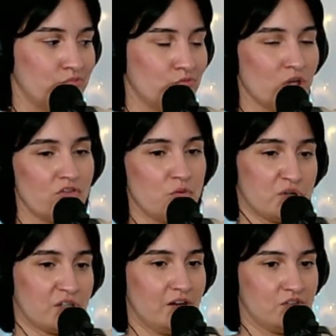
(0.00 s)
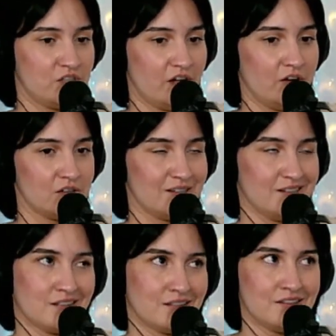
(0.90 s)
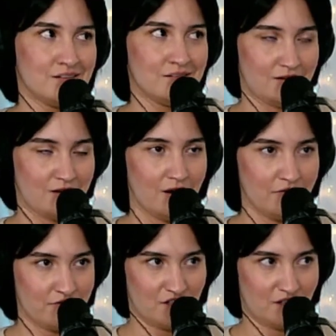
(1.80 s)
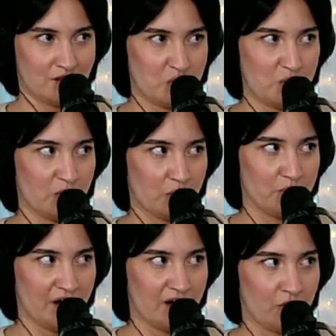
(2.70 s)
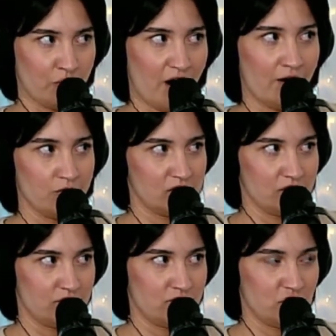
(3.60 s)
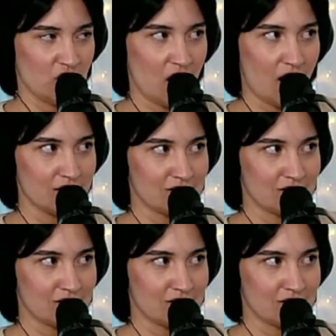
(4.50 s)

We'll give you % of sales. And I was like, this is a coffee shop. Like, people aren't buying rounds of shots.